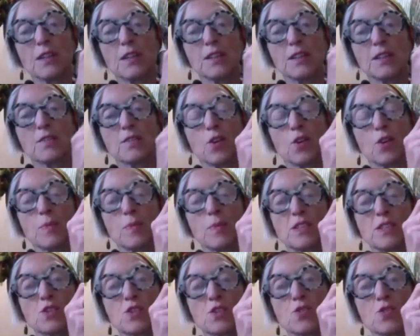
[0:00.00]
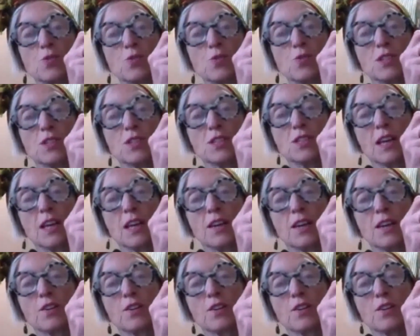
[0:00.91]
they've all been sewn
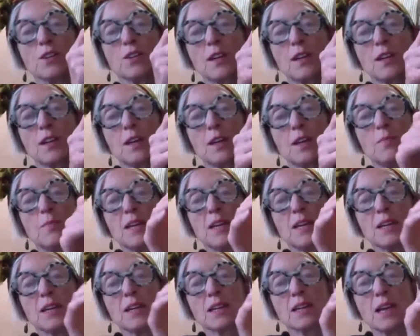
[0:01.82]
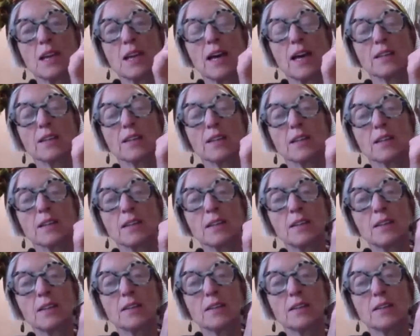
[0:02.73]
together, made a little handle,